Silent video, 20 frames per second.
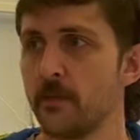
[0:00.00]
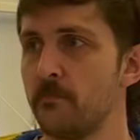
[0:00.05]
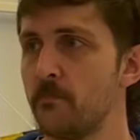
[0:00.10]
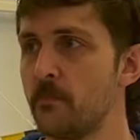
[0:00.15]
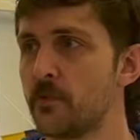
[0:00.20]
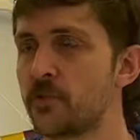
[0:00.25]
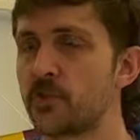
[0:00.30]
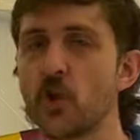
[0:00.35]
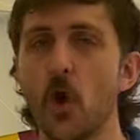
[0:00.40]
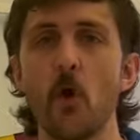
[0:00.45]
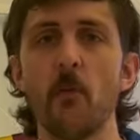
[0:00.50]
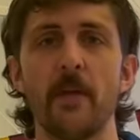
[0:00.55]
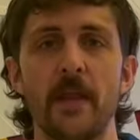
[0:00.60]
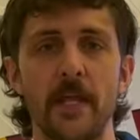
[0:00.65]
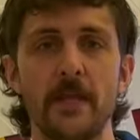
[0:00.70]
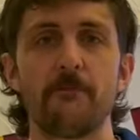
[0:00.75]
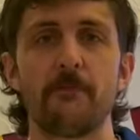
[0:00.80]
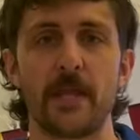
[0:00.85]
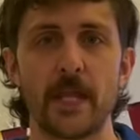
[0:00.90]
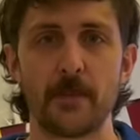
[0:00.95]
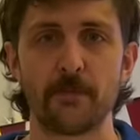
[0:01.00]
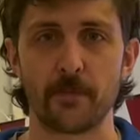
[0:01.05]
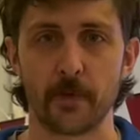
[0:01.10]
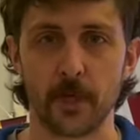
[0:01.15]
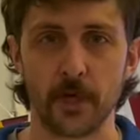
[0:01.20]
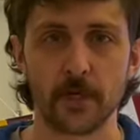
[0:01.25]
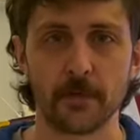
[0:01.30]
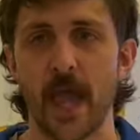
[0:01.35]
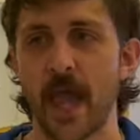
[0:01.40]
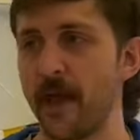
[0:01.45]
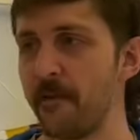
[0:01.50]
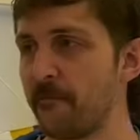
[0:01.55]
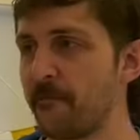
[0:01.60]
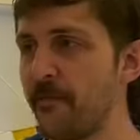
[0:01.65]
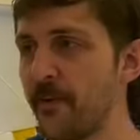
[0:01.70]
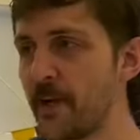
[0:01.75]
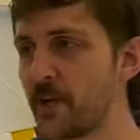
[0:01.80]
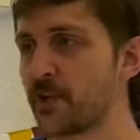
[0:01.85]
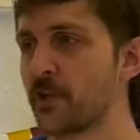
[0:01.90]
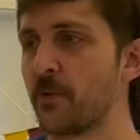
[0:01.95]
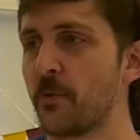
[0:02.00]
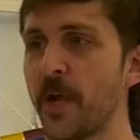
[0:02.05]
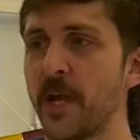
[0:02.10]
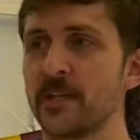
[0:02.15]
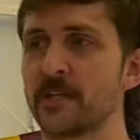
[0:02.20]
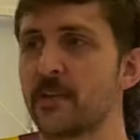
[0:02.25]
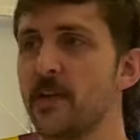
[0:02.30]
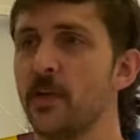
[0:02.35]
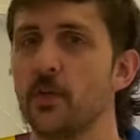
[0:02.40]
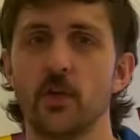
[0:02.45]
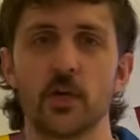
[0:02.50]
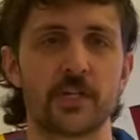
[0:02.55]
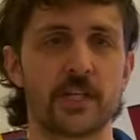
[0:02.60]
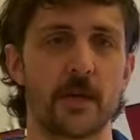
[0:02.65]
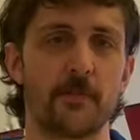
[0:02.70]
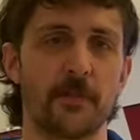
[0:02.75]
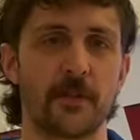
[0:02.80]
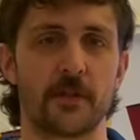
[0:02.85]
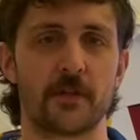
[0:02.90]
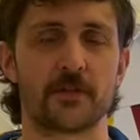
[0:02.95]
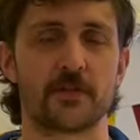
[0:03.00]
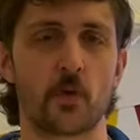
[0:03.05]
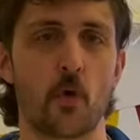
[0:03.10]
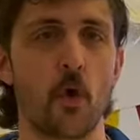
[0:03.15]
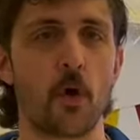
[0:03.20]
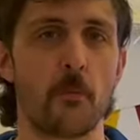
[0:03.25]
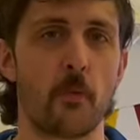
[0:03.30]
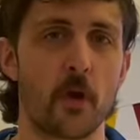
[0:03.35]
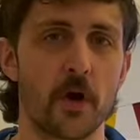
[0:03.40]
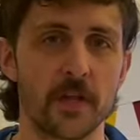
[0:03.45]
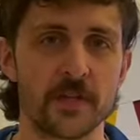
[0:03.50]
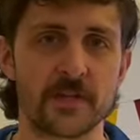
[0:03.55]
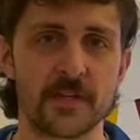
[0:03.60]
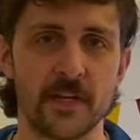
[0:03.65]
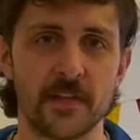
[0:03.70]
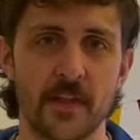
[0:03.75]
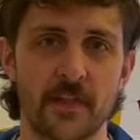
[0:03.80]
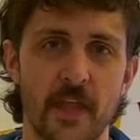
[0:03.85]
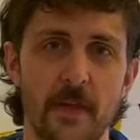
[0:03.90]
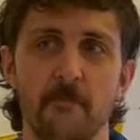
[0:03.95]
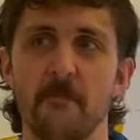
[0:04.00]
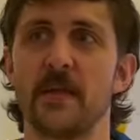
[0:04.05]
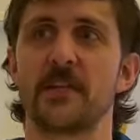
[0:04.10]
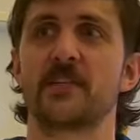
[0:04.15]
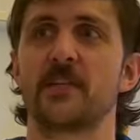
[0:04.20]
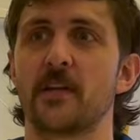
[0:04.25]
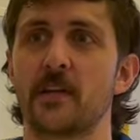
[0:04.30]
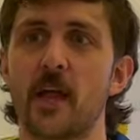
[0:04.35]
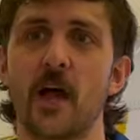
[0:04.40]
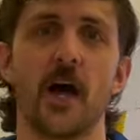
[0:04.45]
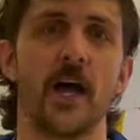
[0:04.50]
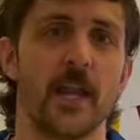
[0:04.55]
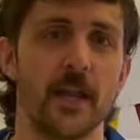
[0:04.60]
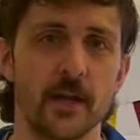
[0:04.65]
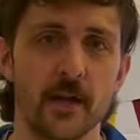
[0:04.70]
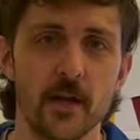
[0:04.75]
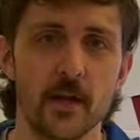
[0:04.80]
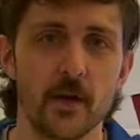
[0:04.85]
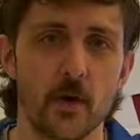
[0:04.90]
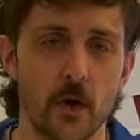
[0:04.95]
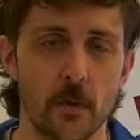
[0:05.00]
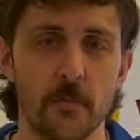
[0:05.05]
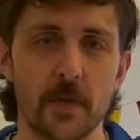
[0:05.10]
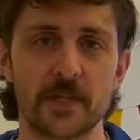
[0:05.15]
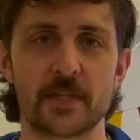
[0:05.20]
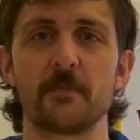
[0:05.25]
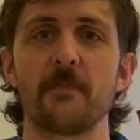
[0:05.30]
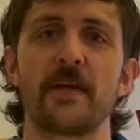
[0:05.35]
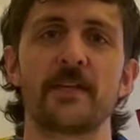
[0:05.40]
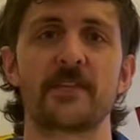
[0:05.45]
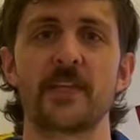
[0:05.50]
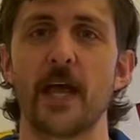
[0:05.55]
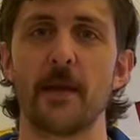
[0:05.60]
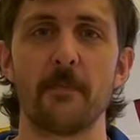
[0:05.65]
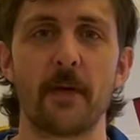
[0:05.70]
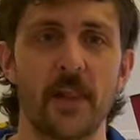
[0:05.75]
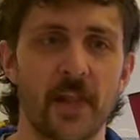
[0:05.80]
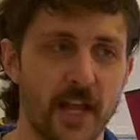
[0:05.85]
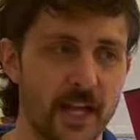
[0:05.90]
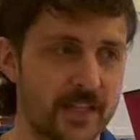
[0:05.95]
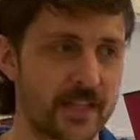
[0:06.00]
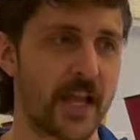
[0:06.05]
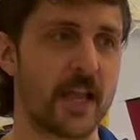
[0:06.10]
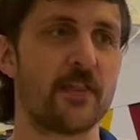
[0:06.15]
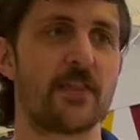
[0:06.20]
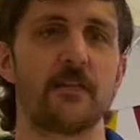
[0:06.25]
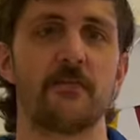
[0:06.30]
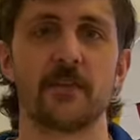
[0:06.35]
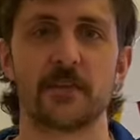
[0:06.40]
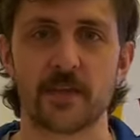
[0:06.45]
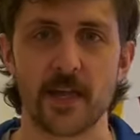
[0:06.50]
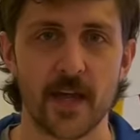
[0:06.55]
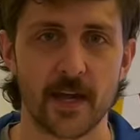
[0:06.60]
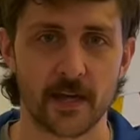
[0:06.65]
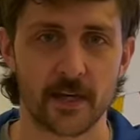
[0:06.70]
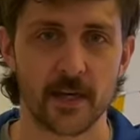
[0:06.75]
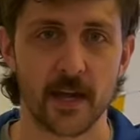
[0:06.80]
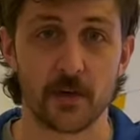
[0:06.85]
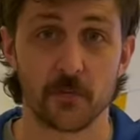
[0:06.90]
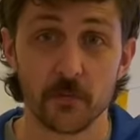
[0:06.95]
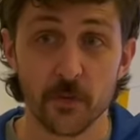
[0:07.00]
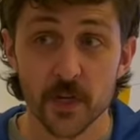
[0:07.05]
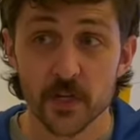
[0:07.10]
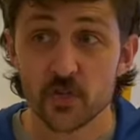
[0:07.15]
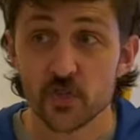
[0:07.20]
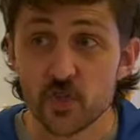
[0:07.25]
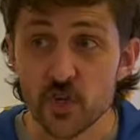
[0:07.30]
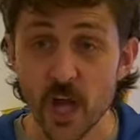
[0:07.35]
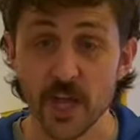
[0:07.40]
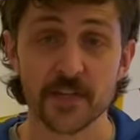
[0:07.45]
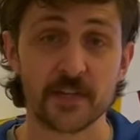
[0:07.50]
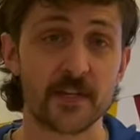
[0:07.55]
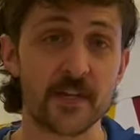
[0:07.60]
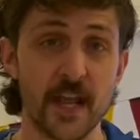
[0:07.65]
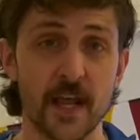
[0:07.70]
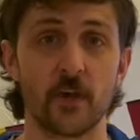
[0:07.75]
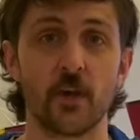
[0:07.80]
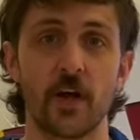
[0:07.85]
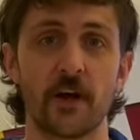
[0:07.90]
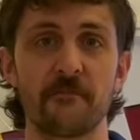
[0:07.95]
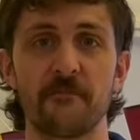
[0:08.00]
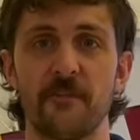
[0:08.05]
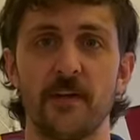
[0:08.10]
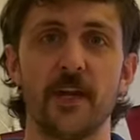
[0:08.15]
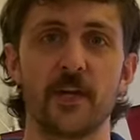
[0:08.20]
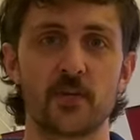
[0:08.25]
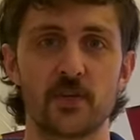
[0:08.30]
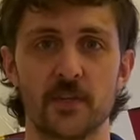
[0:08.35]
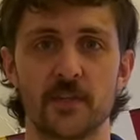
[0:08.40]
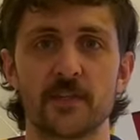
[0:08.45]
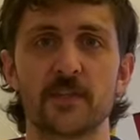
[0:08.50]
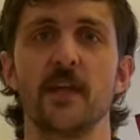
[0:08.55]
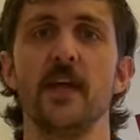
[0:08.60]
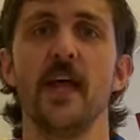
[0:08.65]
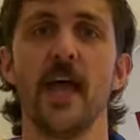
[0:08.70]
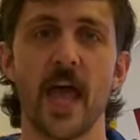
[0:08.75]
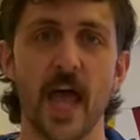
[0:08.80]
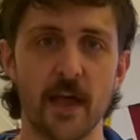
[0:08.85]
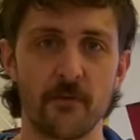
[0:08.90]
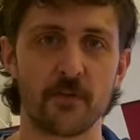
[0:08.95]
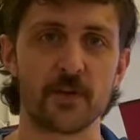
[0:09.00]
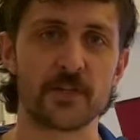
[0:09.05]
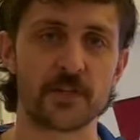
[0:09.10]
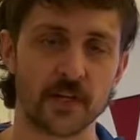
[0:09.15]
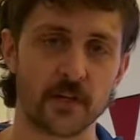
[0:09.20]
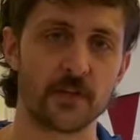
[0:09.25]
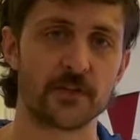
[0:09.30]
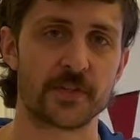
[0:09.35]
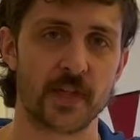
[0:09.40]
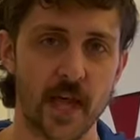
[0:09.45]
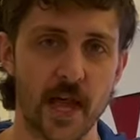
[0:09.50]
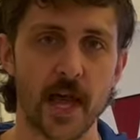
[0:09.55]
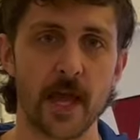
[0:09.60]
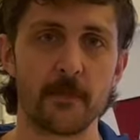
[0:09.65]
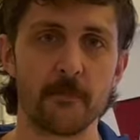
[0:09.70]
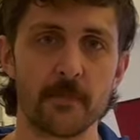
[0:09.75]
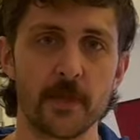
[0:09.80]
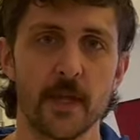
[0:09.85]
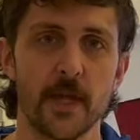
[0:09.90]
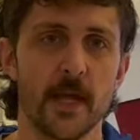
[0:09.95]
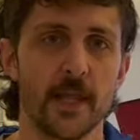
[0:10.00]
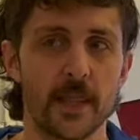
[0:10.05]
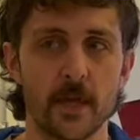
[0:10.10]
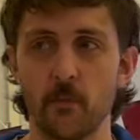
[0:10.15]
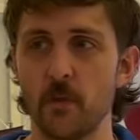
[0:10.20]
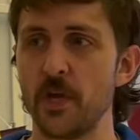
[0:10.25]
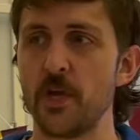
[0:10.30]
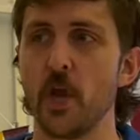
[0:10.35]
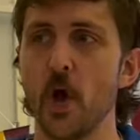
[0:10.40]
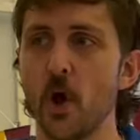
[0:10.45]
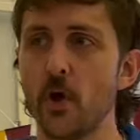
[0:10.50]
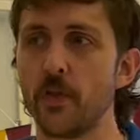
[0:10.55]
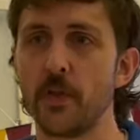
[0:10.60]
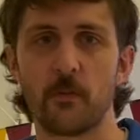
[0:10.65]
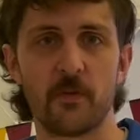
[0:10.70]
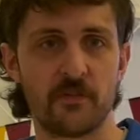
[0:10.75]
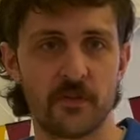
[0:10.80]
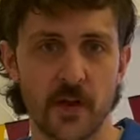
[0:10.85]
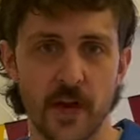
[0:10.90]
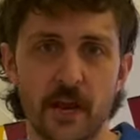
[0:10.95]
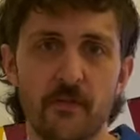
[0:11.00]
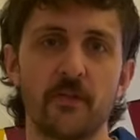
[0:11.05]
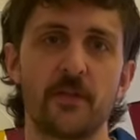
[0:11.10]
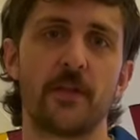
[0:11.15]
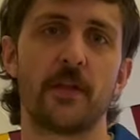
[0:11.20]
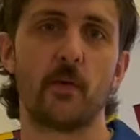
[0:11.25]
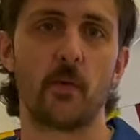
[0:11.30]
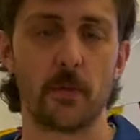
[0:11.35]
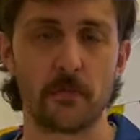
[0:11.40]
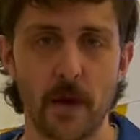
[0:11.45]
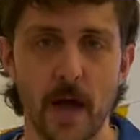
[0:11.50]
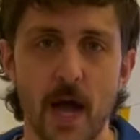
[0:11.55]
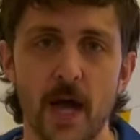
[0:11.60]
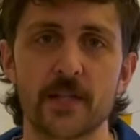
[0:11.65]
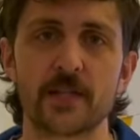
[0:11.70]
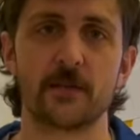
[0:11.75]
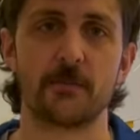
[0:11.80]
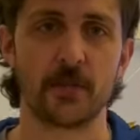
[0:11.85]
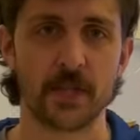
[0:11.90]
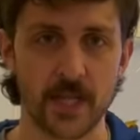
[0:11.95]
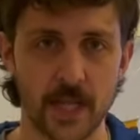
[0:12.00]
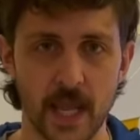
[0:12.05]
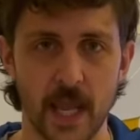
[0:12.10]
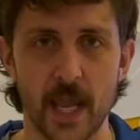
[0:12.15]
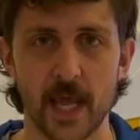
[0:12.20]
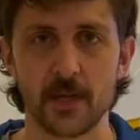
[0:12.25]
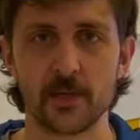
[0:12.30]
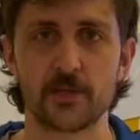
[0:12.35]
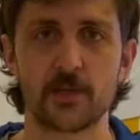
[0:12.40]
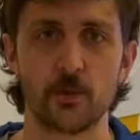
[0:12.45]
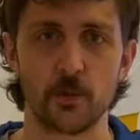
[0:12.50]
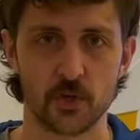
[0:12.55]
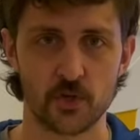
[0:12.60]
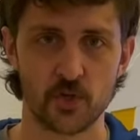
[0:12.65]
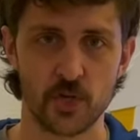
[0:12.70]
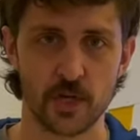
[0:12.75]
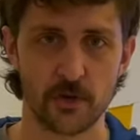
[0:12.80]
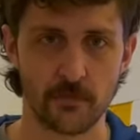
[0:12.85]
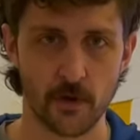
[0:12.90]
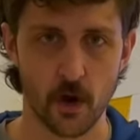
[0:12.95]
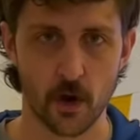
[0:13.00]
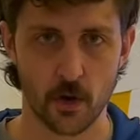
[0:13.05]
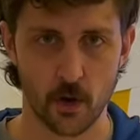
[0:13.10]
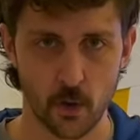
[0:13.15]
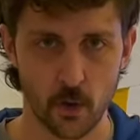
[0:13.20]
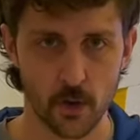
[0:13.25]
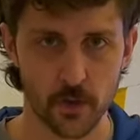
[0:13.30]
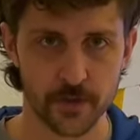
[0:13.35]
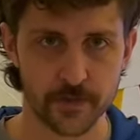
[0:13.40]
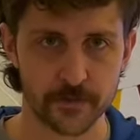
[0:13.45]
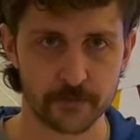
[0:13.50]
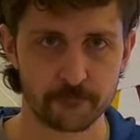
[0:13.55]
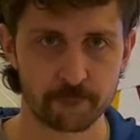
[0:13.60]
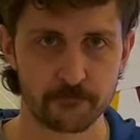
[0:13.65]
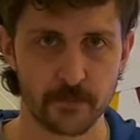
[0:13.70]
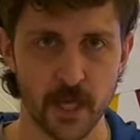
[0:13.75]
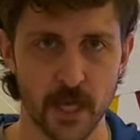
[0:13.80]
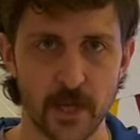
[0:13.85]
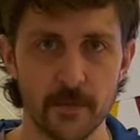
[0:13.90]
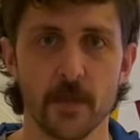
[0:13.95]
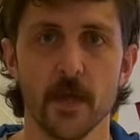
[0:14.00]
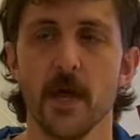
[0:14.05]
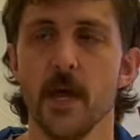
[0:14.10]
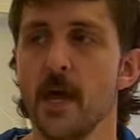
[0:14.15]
So many people have finished a race, looked up at the scoreboard and seen that they missed a cut or missed the best time by like a tenth of a second. And if we just nail our finishes every single time, then we know that we've done everything we possibly can to achieve our goals, okay?